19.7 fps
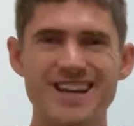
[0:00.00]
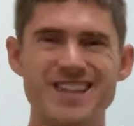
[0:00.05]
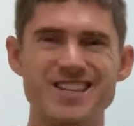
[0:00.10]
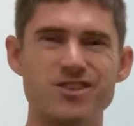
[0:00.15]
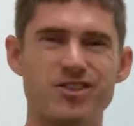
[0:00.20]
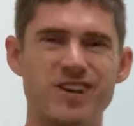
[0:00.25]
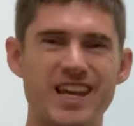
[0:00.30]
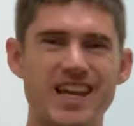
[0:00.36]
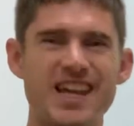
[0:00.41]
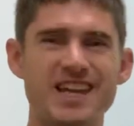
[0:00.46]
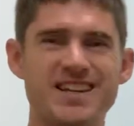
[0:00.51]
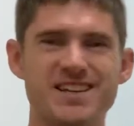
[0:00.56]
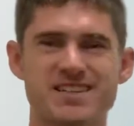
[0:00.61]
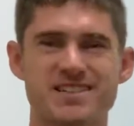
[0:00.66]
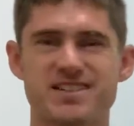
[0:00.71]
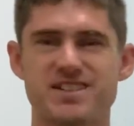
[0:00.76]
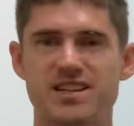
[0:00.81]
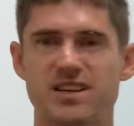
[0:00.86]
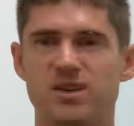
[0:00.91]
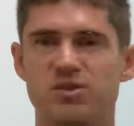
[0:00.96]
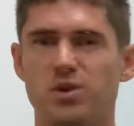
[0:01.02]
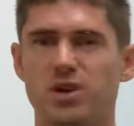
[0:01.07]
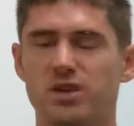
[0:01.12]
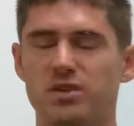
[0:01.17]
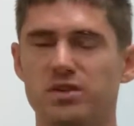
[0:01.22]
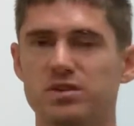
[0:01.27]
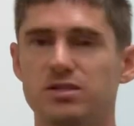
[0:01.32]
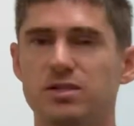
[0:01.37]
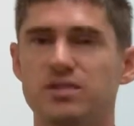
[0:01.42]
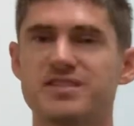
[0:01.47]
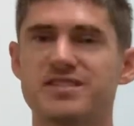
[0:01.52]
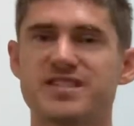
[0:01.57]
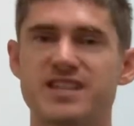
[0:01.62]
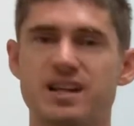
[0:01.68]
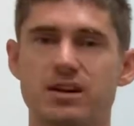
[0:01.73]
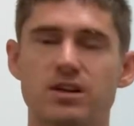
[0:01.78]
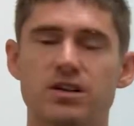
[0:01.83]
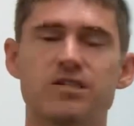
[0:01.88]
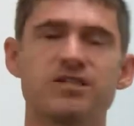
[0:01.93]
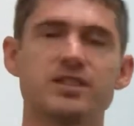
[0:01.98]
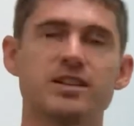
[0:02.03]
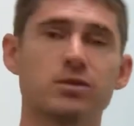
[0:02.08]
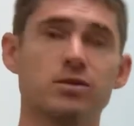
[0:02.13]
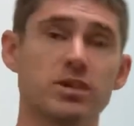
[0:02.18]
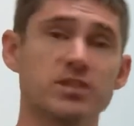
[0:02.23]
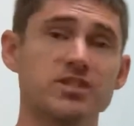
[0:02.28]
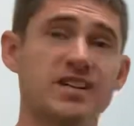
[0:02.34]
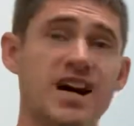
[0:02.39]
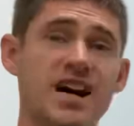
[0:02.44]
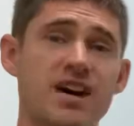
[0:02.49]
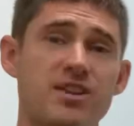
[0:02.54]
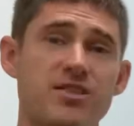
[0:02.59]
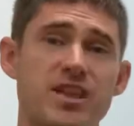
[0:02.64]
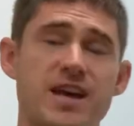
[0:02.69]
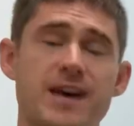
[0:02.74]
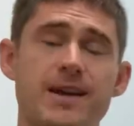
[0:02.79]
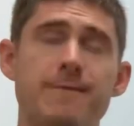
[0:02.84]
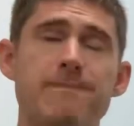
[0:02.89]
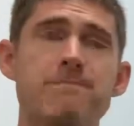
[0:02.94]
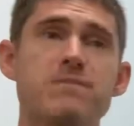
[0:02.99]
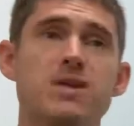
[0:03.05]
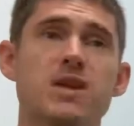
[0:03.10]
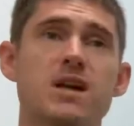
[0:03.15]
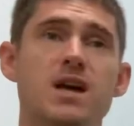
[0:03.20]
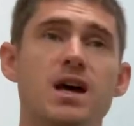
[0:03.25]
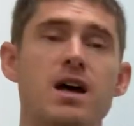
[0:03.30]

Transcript: You can't necessarily rely on that.